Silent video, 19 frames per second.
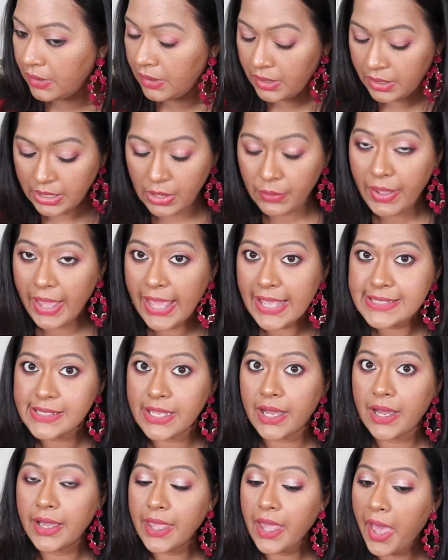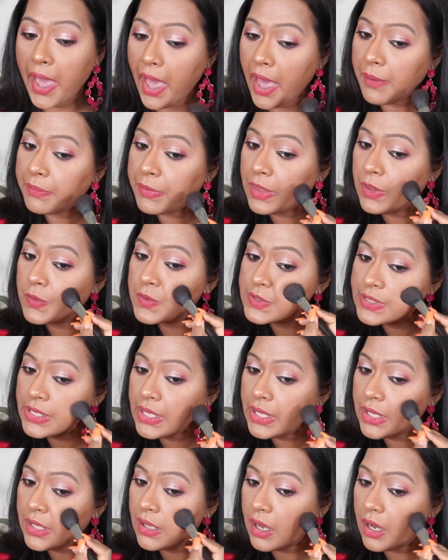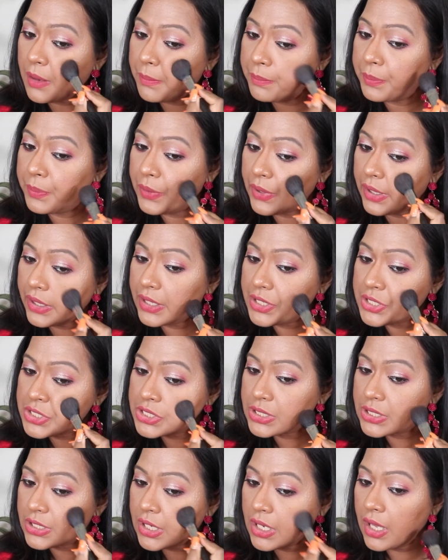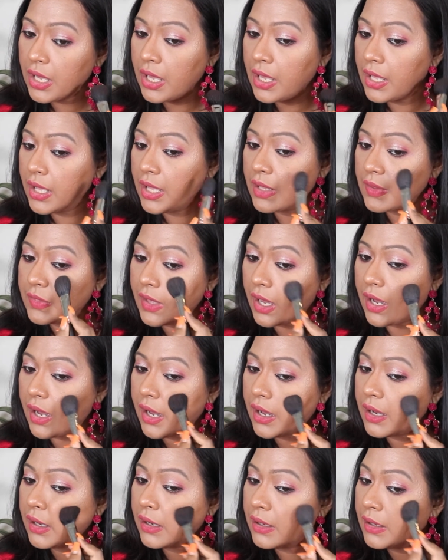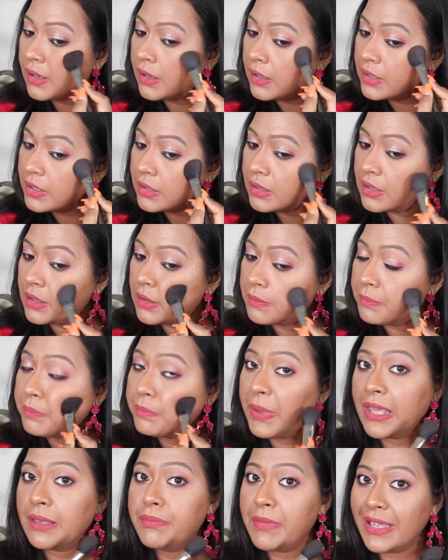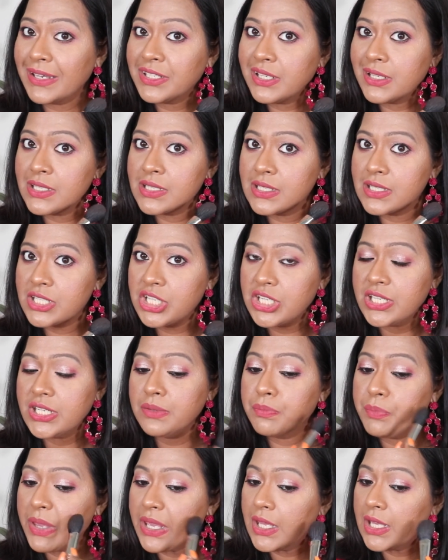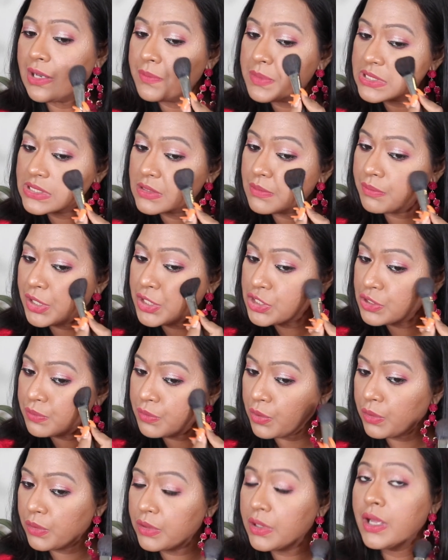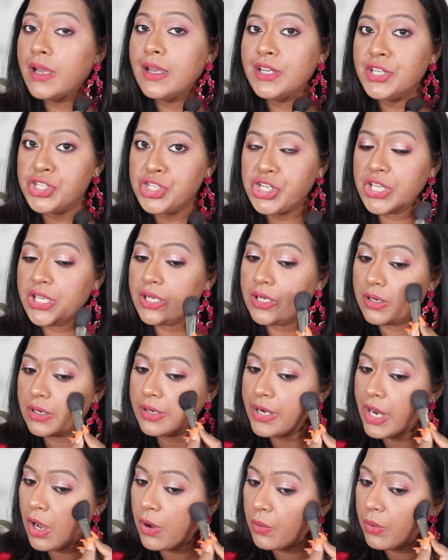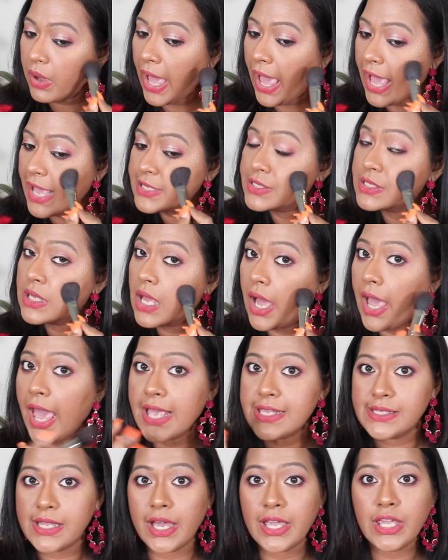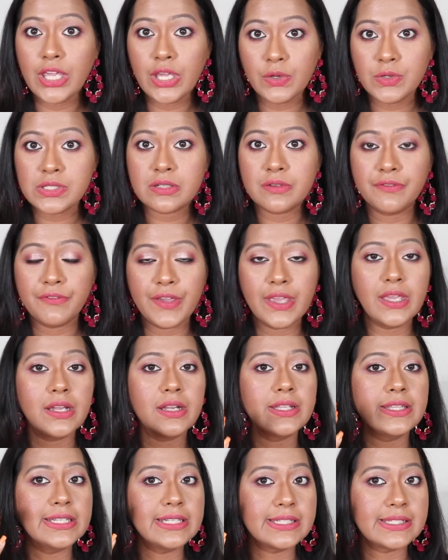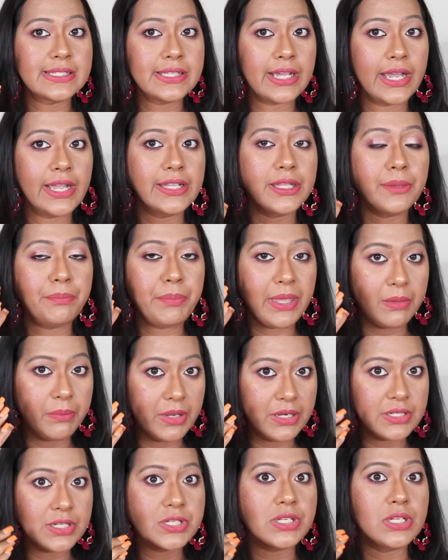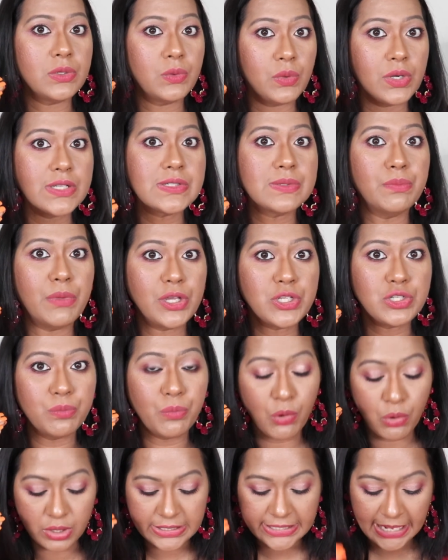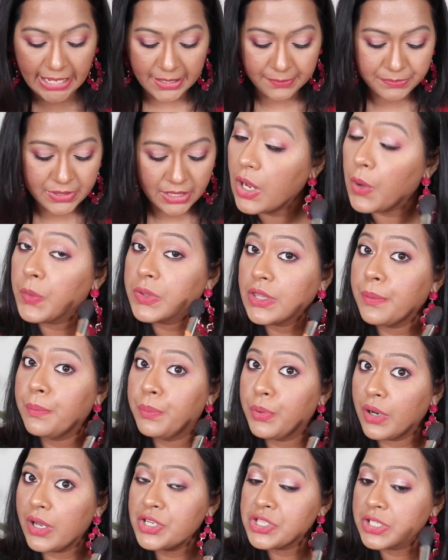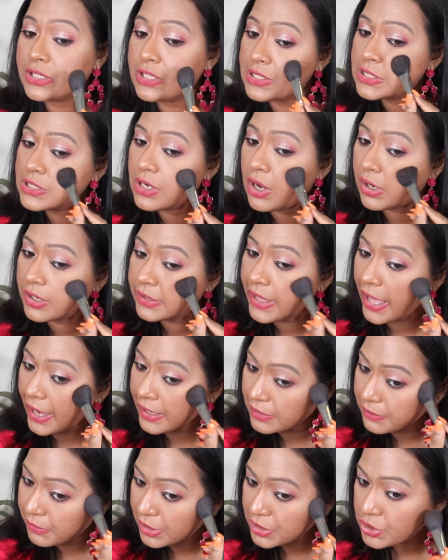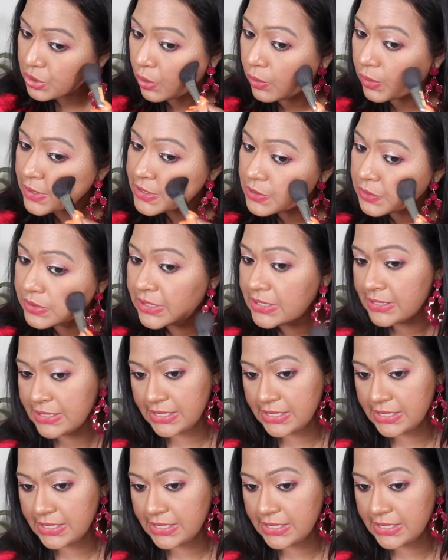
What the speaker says: Now as I am using a brush, the pigmentation becomes much more sheer. Now as I used finger this side, the pigmentation was much more depth. Now with the brush, it is not that much. Also this